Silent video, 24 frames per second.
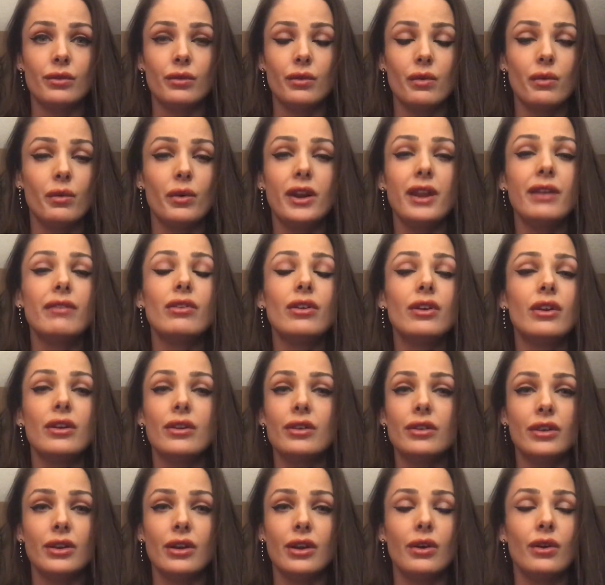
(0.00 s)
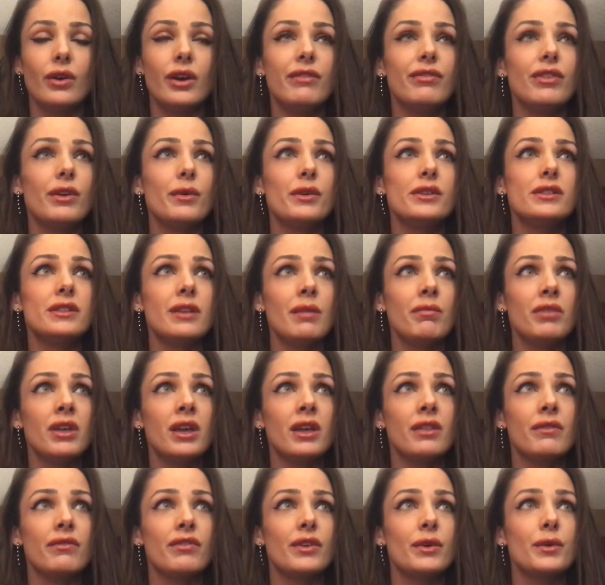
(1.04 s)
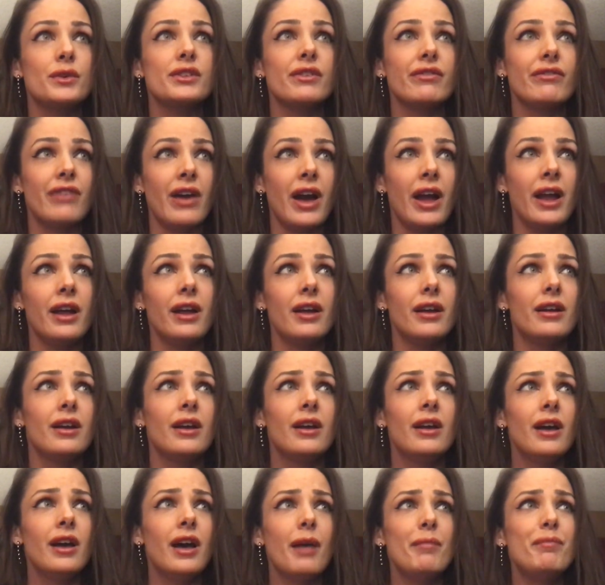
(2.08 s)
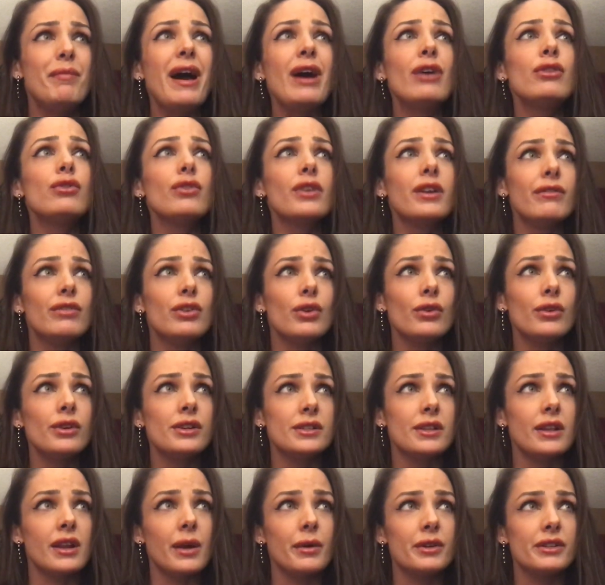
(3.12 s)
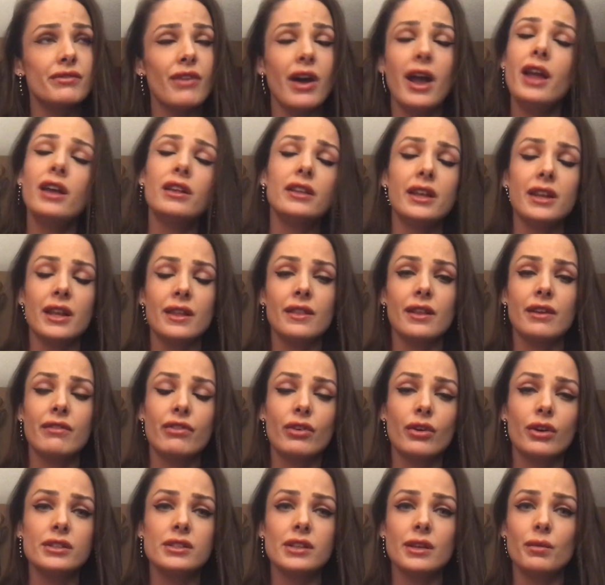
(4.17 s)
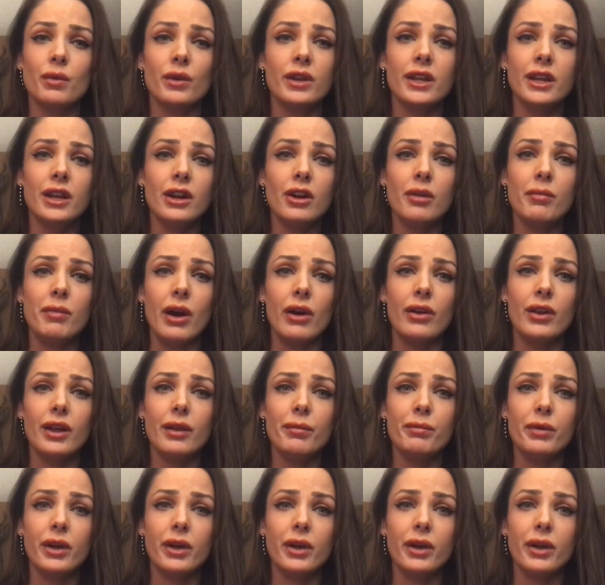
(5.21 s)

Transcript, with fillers: whatever, you know, if there was something, if there was a, vi- a boundary of yours that I was violating, then of course I'd want to hear about it.